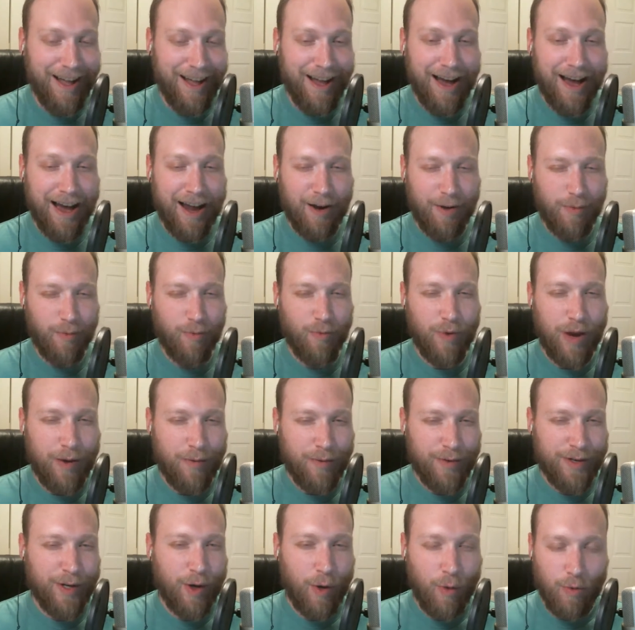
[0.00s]
I
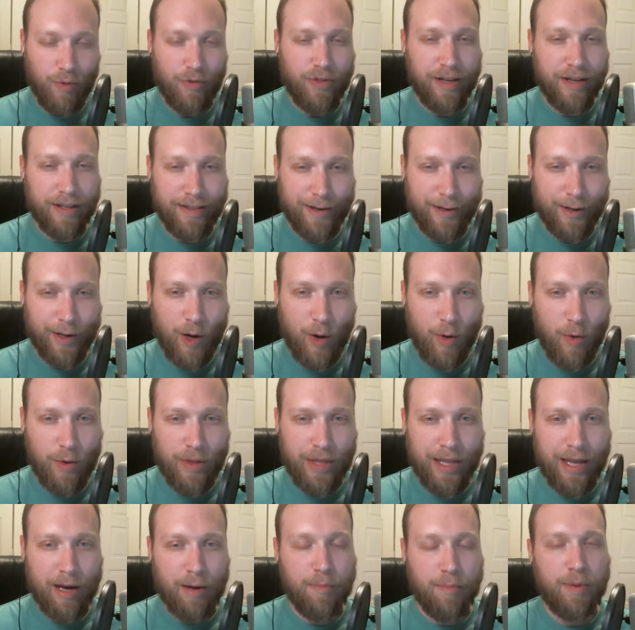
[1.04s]
don't think they're going
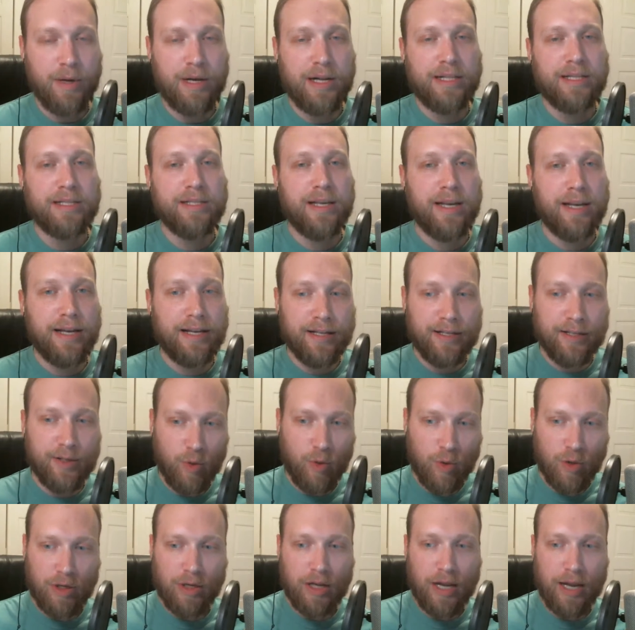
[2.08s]
there, but it's like
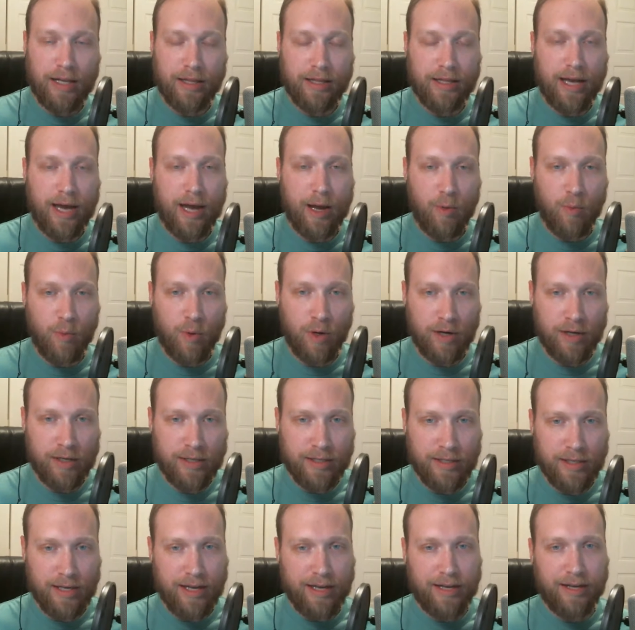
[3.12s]
sort of like that, where
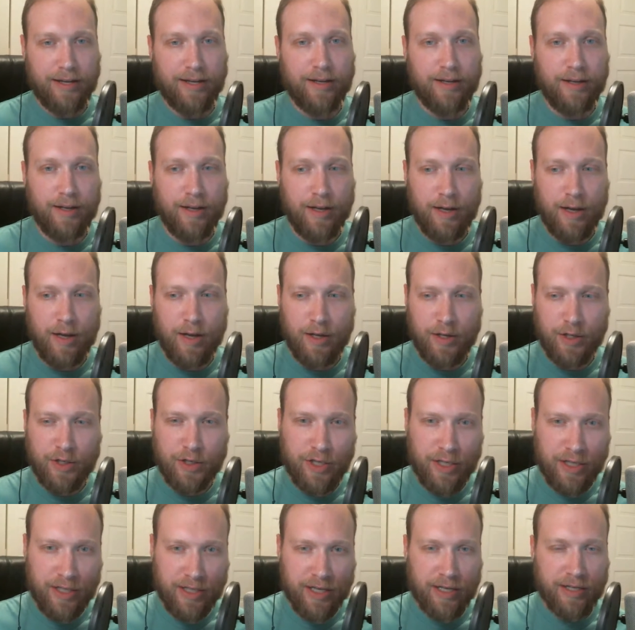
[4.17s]
it's like
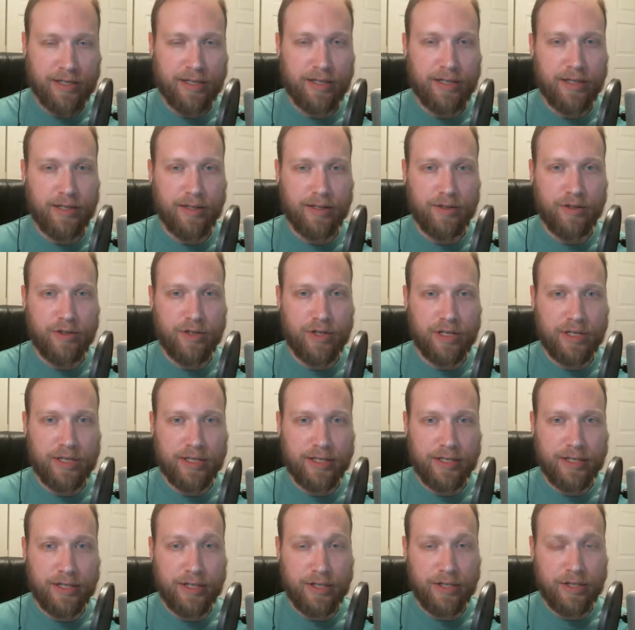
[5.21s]
she just
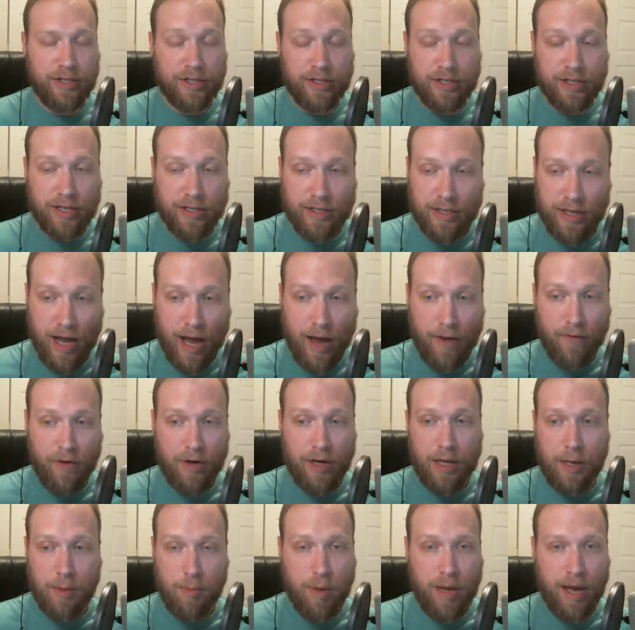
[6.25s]
doesn't have
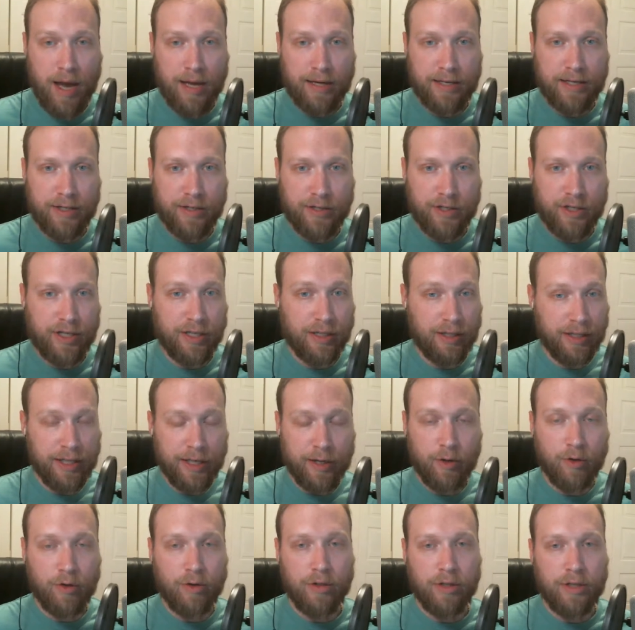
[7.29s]
any impact, and she
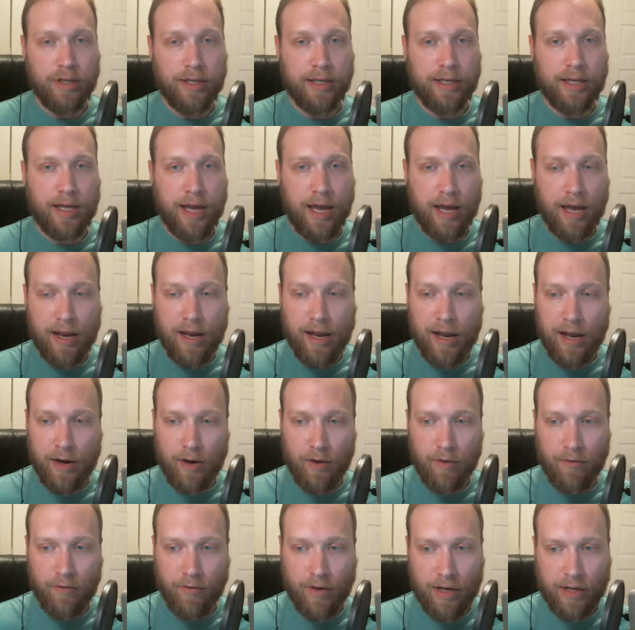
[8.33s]
literally can't
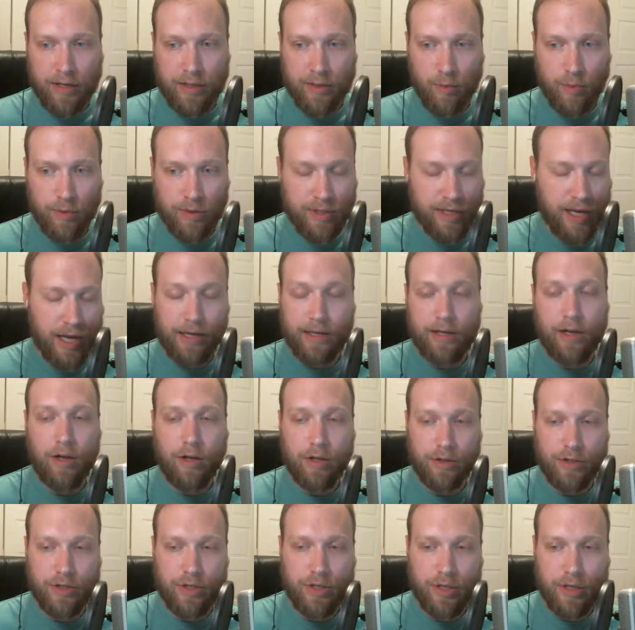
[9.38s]
interface with
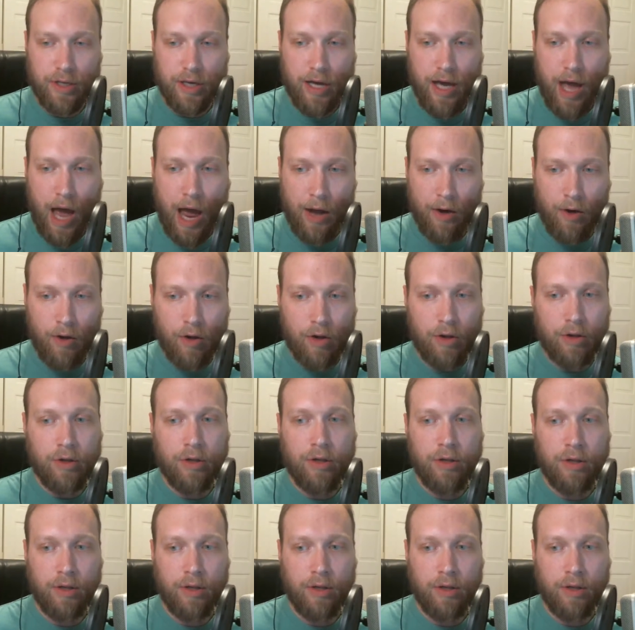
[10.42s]
technology at all.